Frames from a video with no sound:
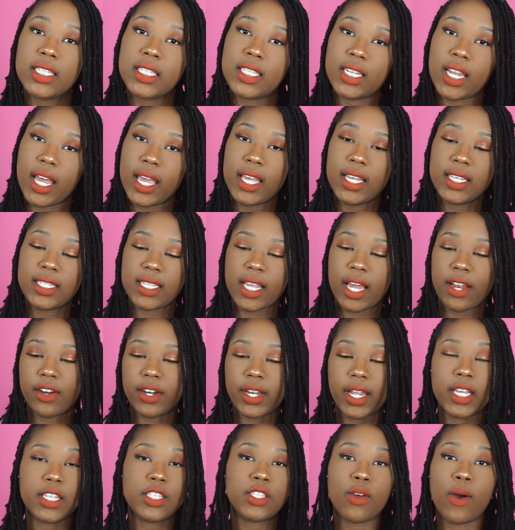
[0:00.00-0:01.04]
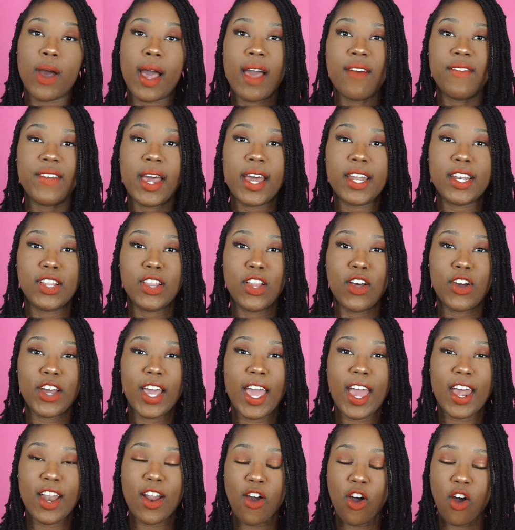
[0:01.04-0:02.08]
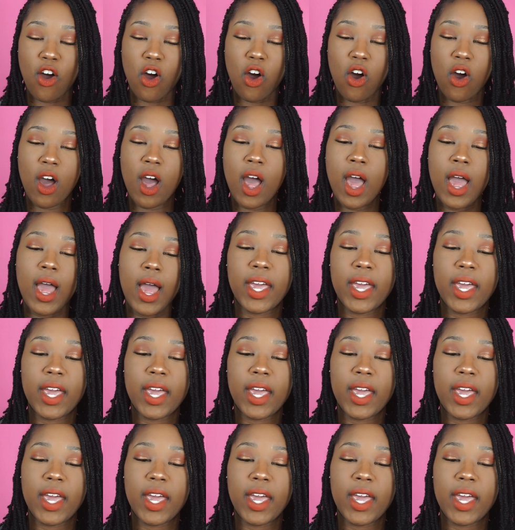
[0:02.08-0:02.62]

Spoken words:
Today is Saturday, so I haven't had it long at all.